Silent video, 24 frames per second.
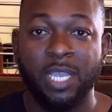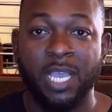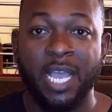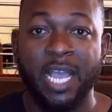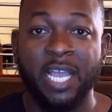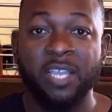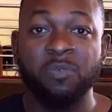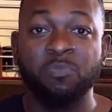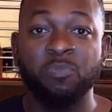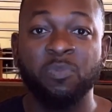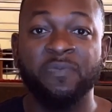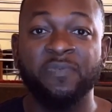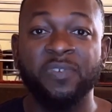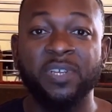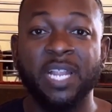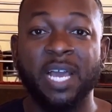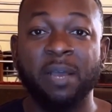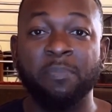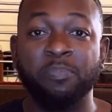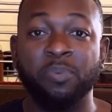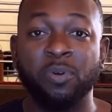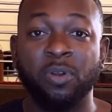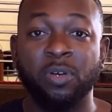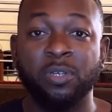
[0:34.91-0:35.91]
Are you moving
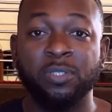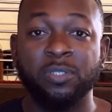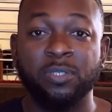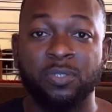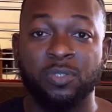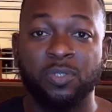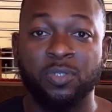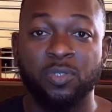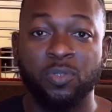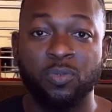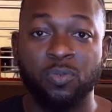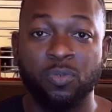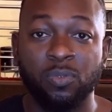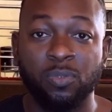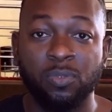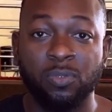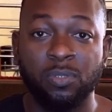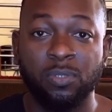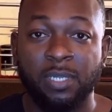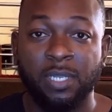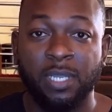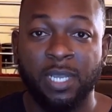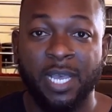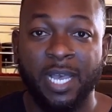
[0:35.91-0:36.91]
abroad
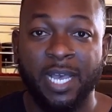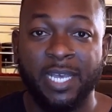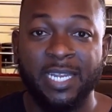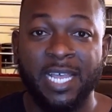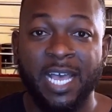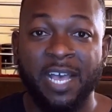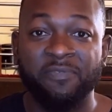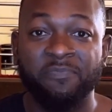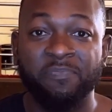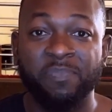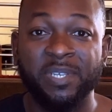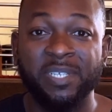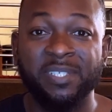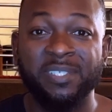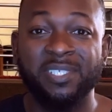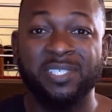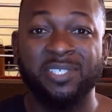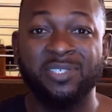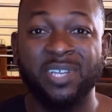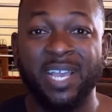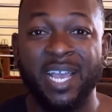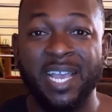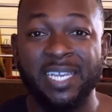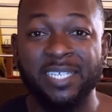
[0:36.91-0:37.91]
soon and have been
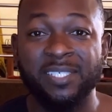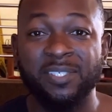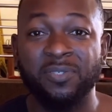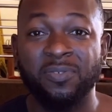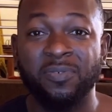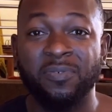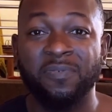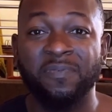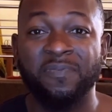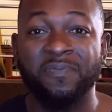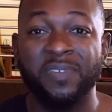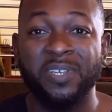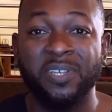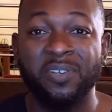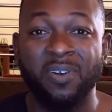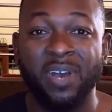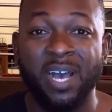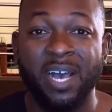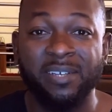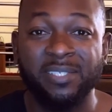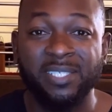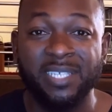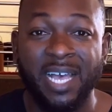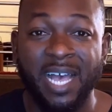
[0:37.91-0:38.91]
trying to figure
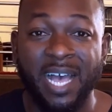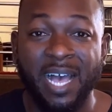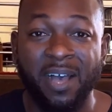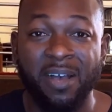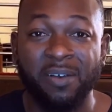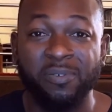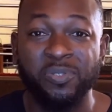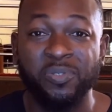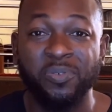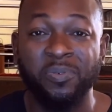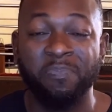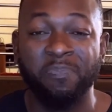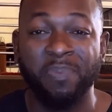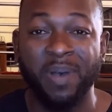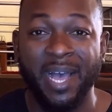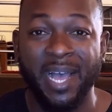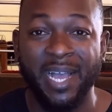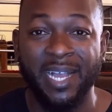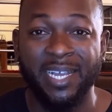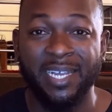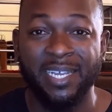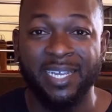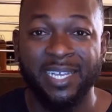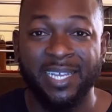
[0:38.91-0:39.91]
out how to
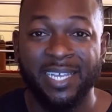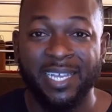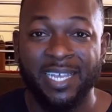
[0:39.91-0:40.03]
pack?